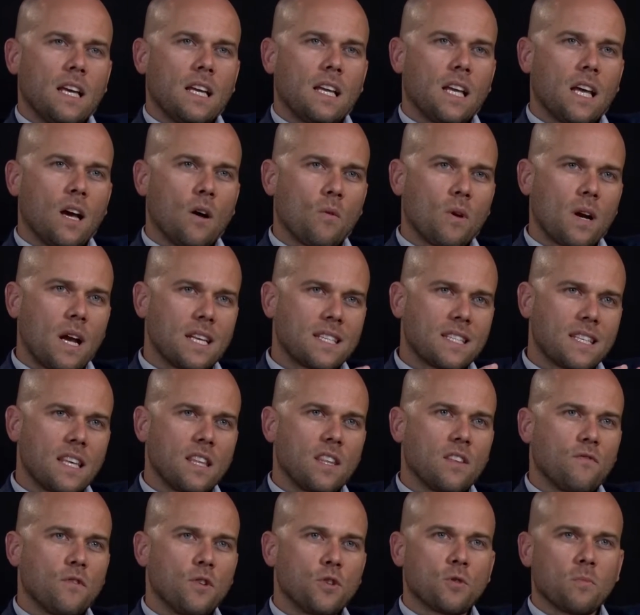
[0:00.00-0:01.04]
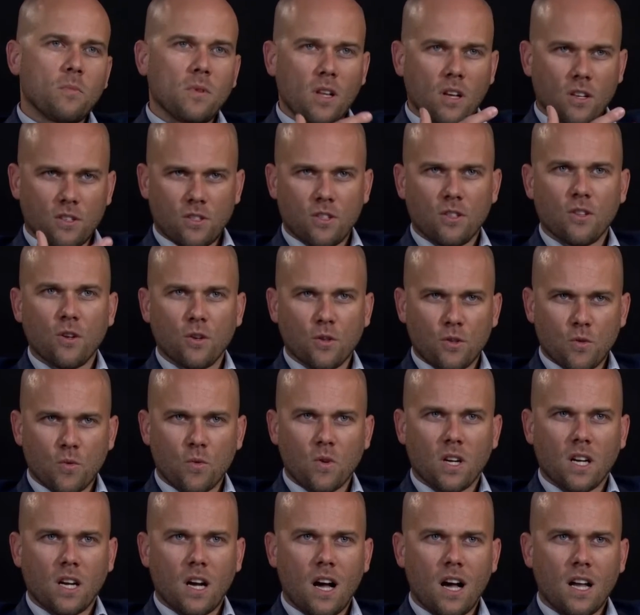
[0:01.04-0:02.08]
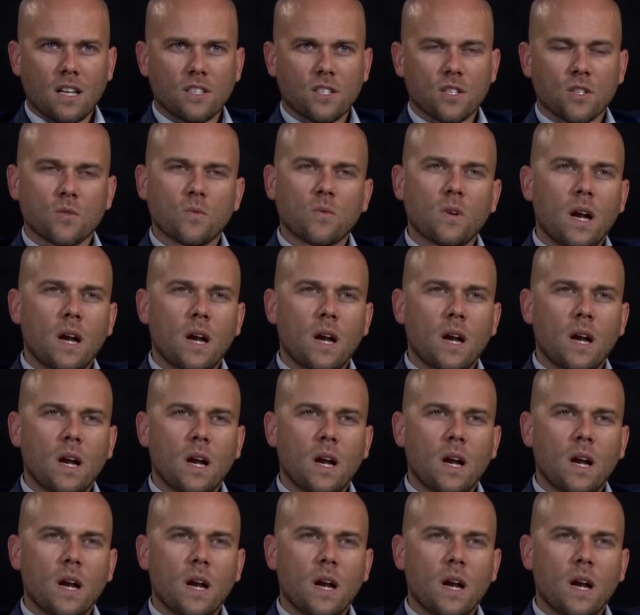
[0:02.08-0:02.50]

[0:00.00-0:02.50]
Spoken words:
Now, when I say the future belongs to those who are conscious,